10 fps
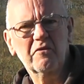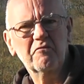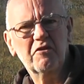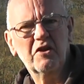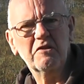
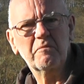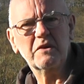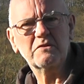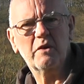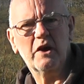them, find the
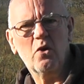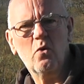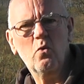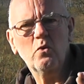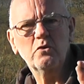best way.
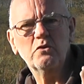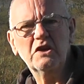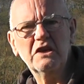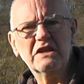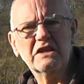All you
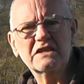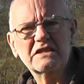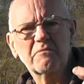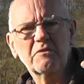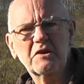need is
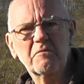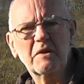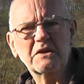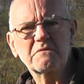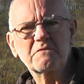something to
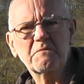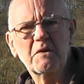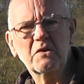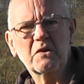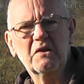make some
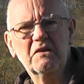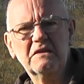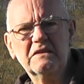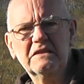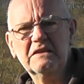smoke.
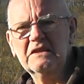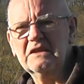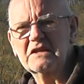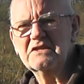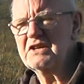
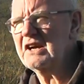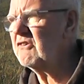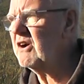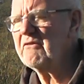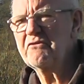A
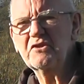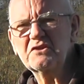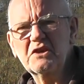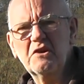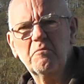cigarette, for
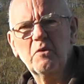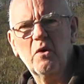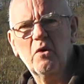example.